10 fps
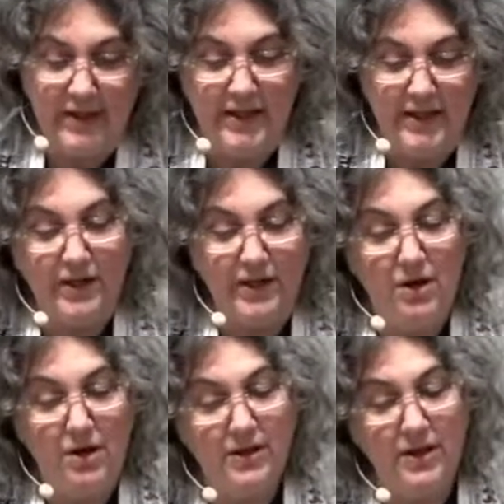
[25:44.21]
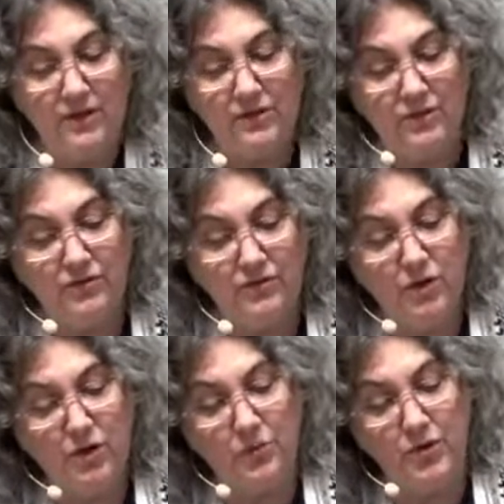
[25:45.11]
in our longing to feel
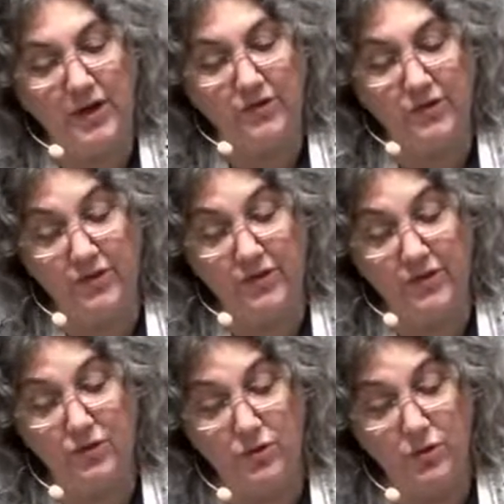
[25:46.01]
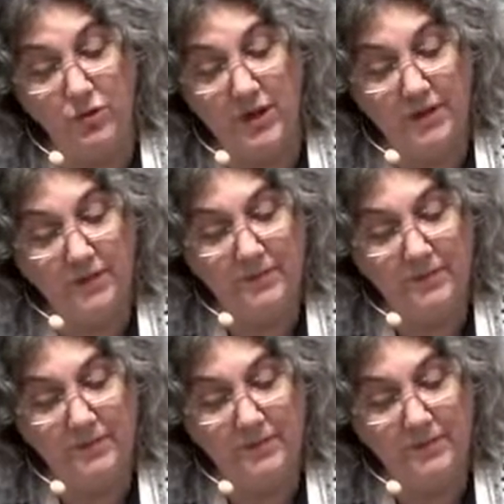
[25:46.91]
your presence and do your will.